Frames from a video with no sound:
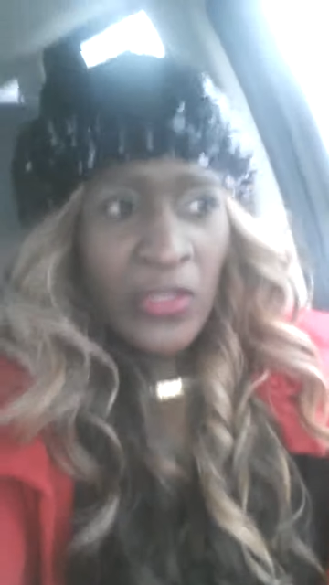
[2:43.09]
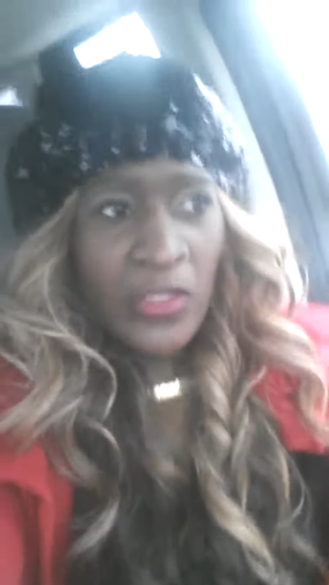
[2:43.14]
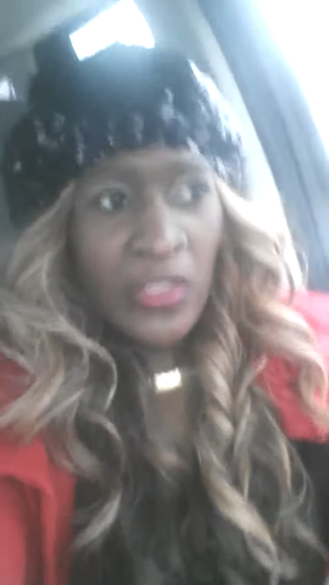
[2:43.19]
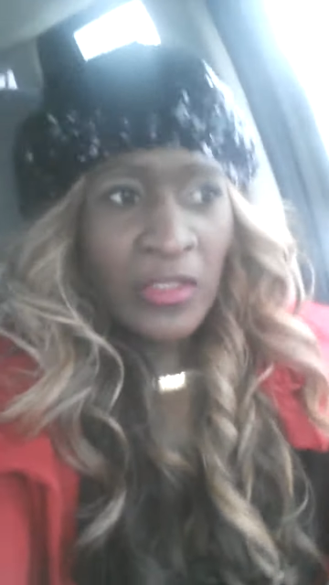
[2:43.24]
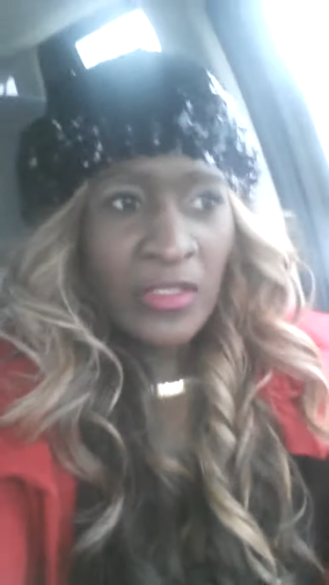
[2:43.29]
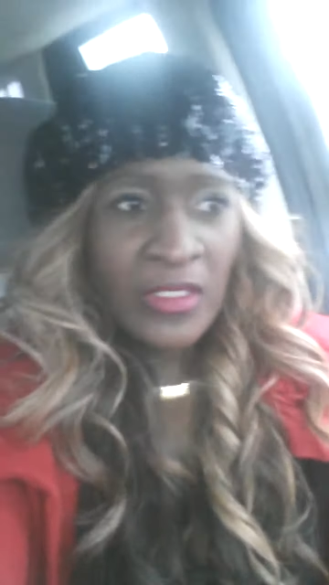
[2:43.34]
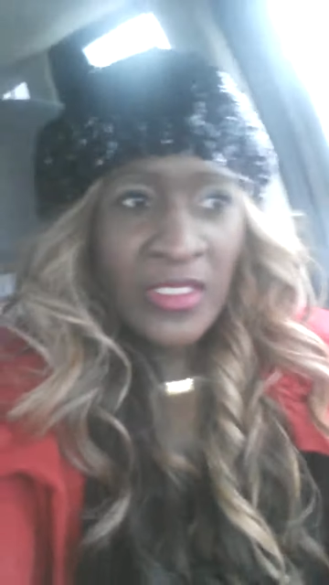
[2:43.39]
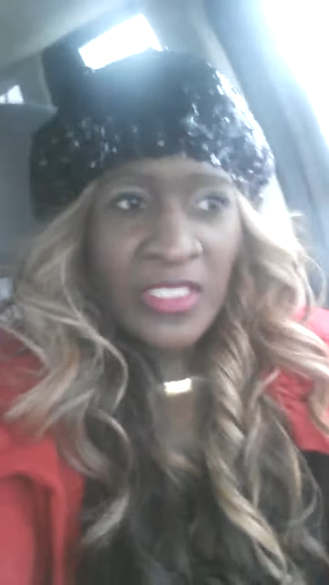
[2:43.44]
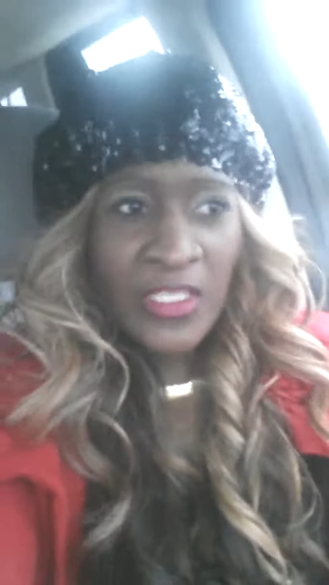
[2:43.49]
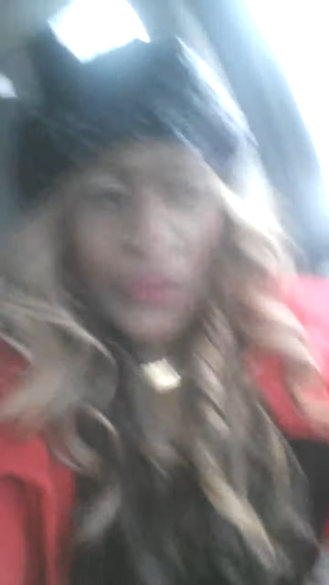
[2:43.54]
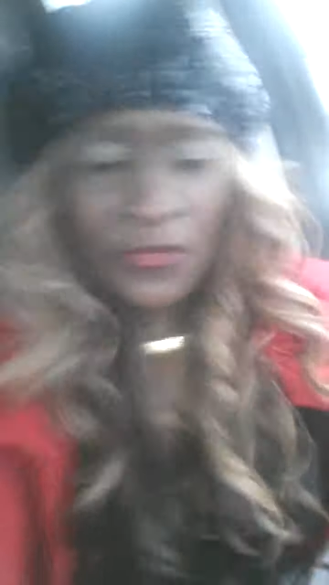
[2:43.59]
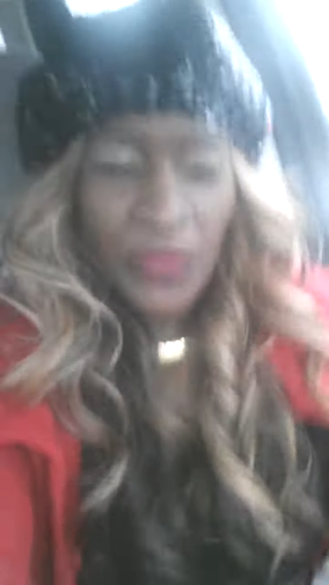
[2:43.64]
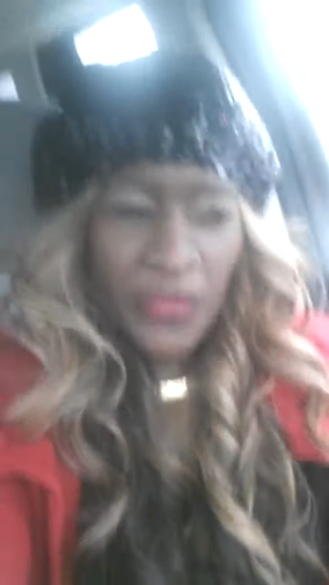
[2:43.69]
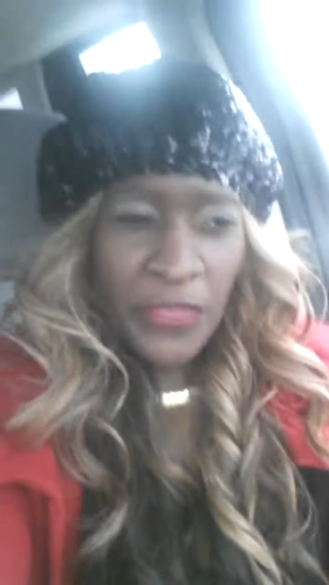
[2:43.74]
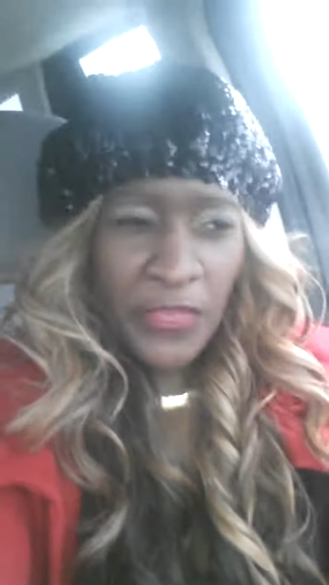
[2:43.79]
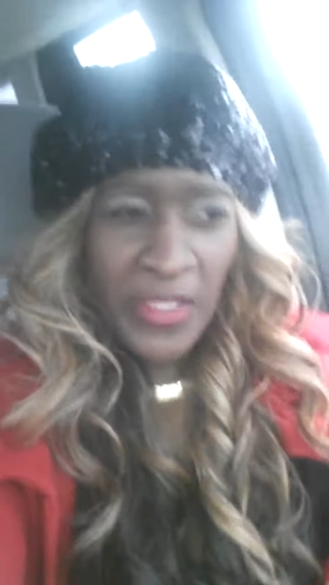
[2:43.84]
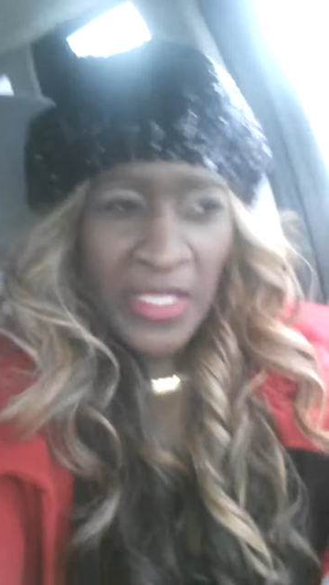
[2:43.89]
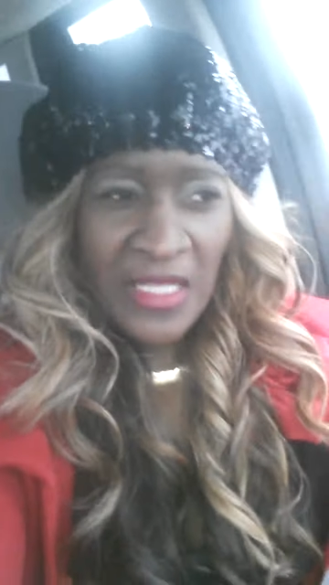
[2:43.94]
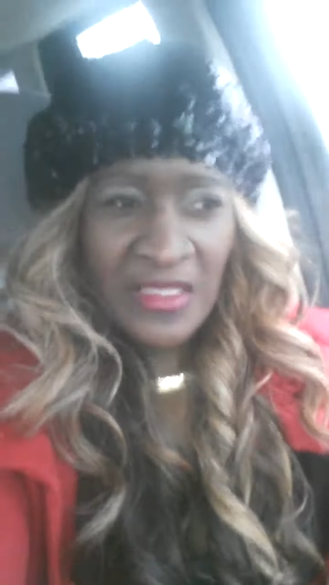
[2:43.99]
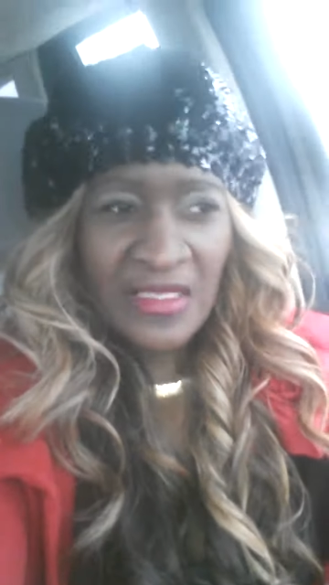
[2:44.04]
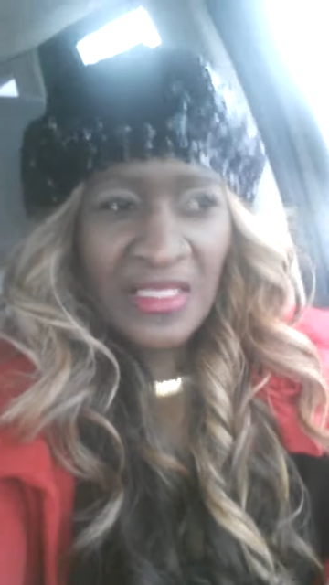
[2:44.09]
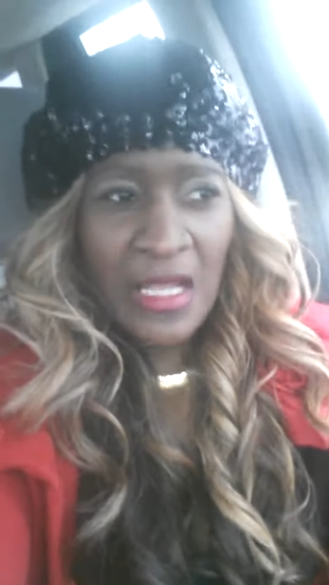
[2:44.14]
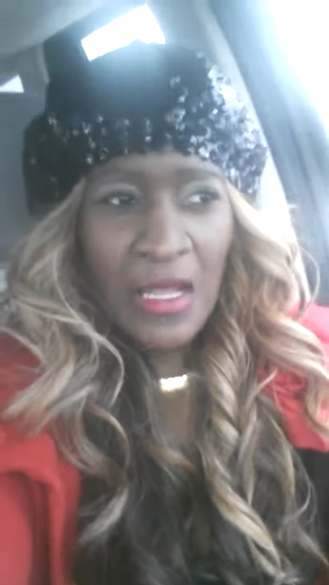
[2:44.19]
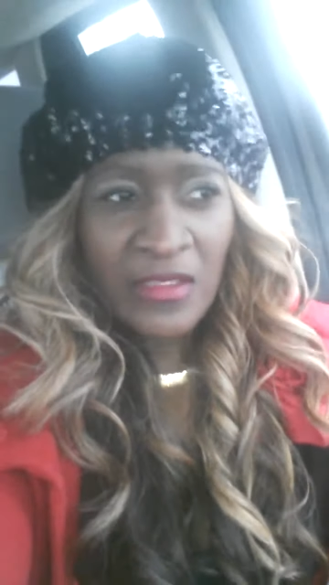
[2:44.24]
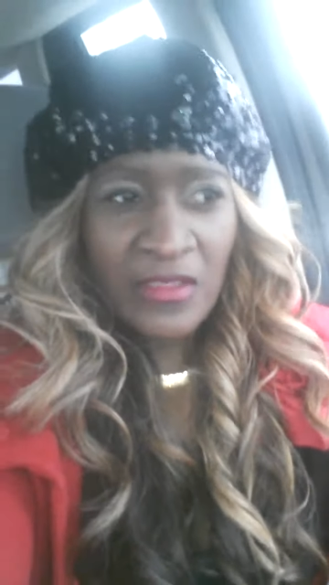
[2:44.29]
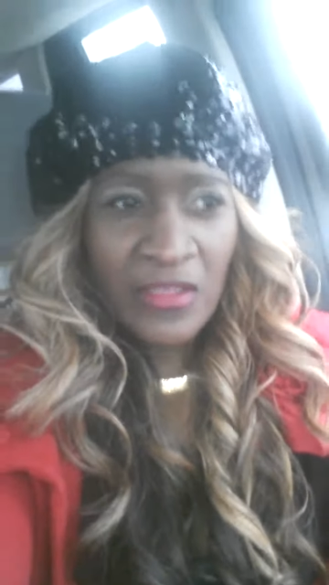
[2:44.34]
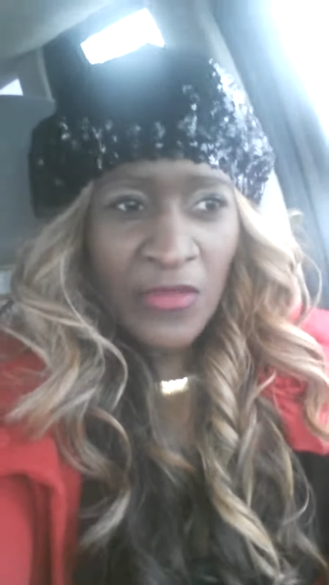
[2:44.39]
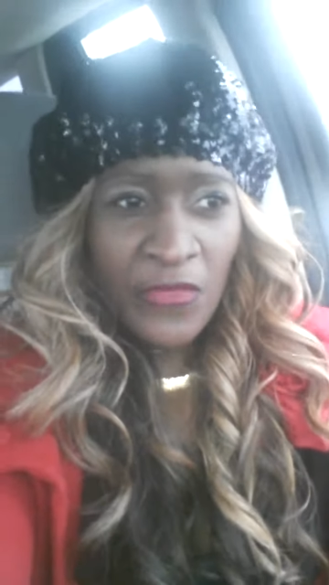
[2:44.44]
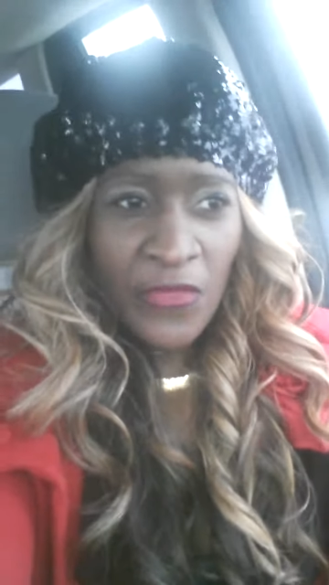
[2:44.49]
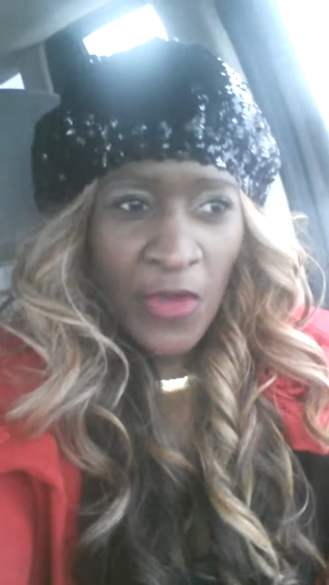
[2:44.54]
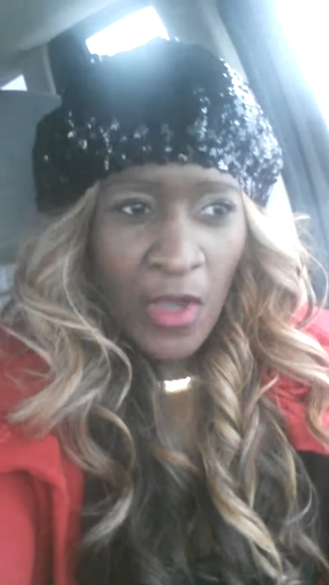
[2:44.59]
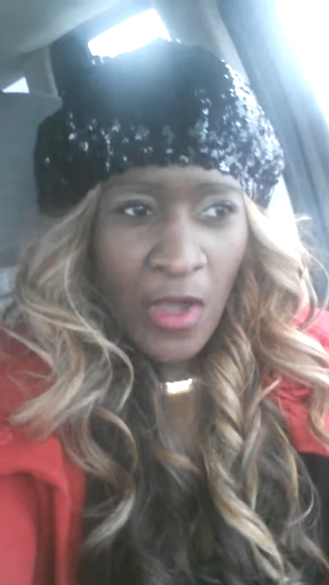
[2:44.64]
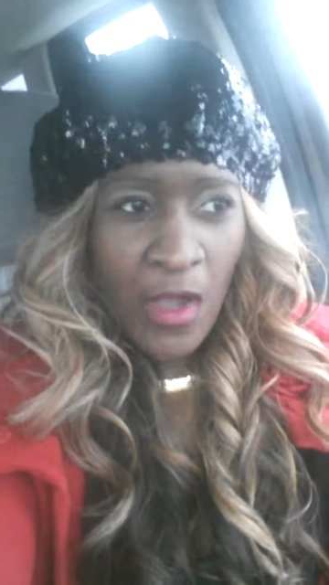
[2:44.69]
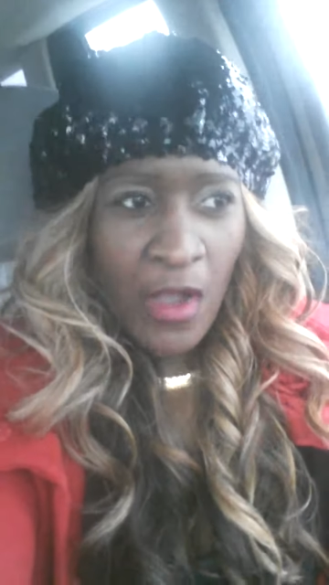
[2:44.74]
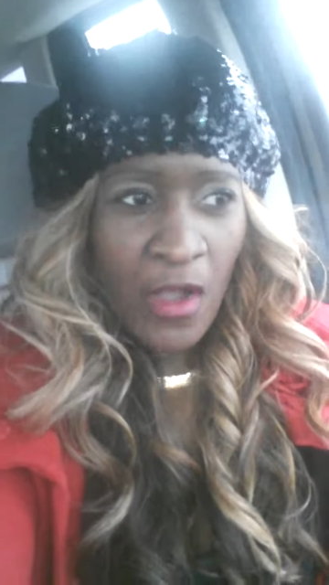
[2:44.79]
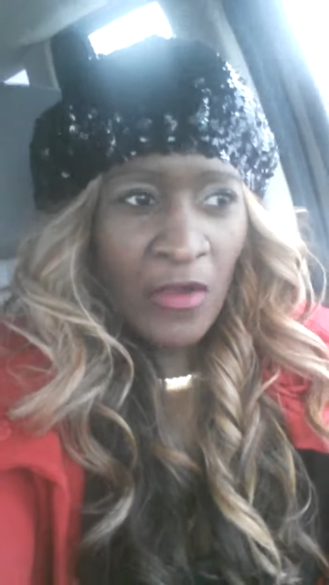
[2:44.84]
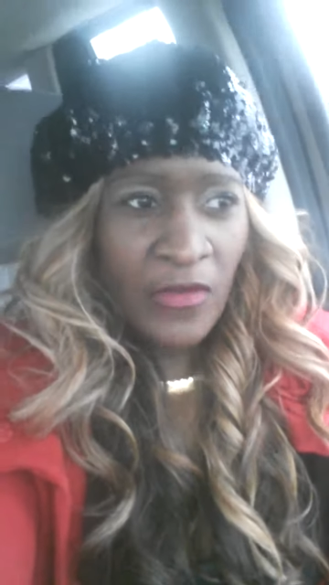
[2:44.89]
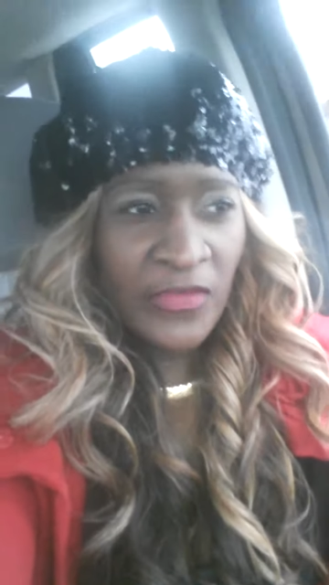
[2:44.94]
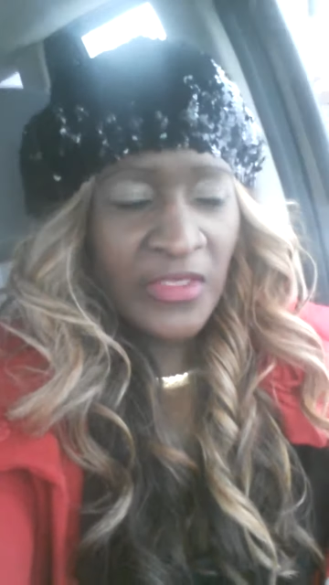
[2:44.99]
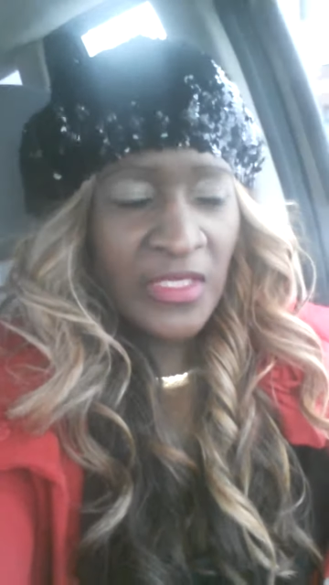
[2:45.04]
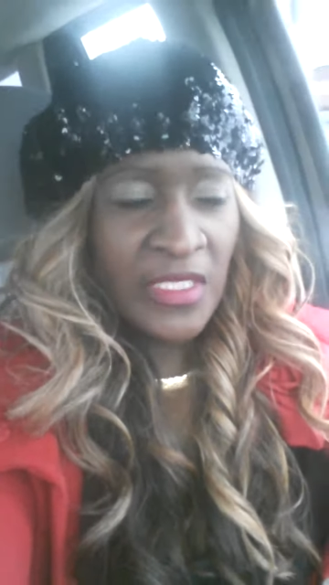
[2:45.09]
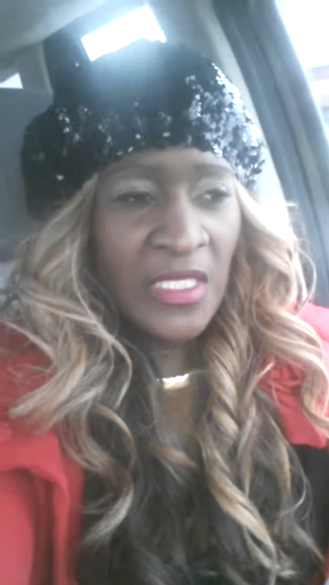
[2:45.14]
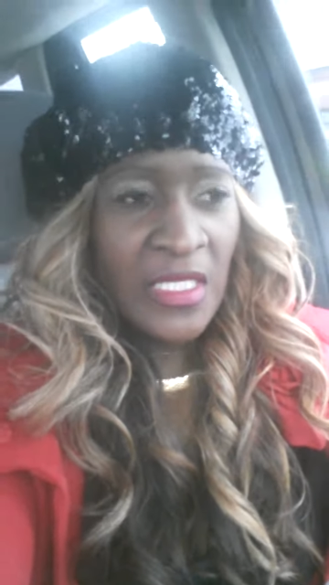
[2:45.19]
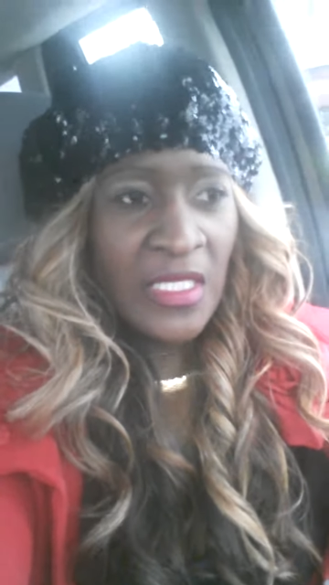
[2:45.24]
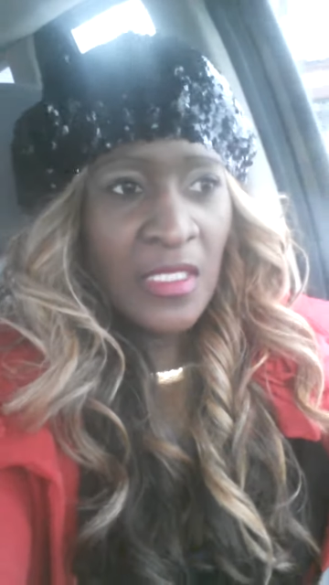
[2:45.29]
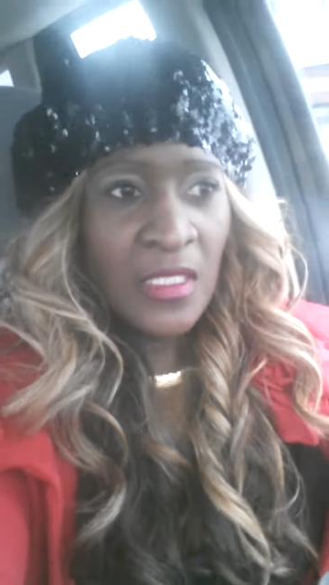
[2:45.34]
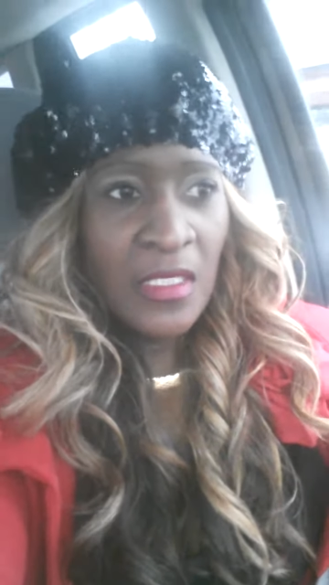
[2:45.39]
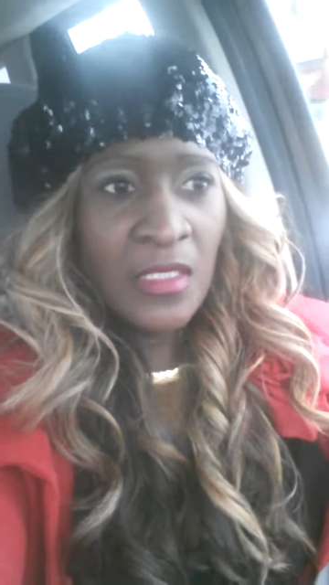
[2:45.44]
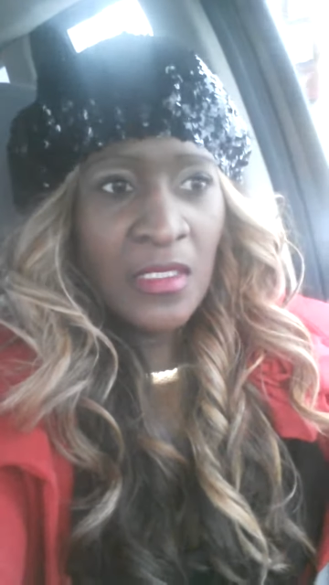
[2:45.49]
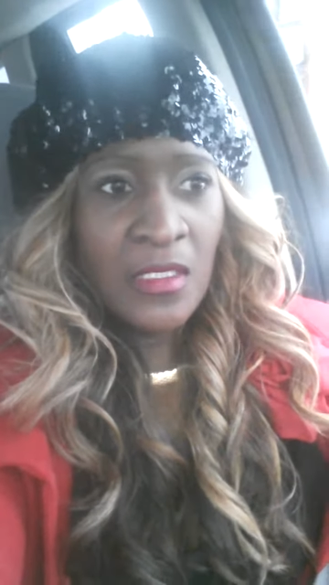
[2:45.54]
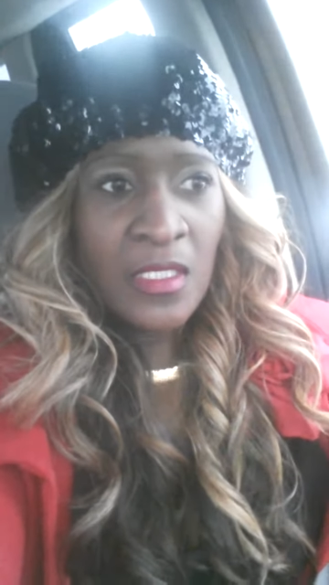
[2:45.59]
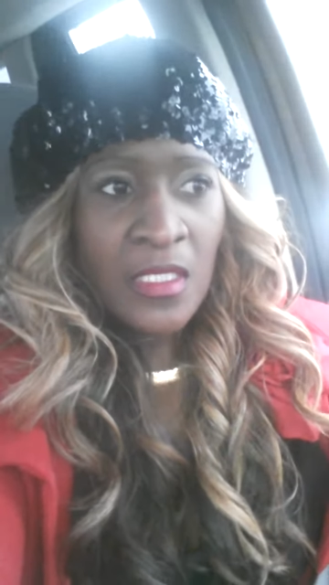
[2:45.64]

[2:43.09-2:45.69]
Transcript: You know, the different things I was involved in,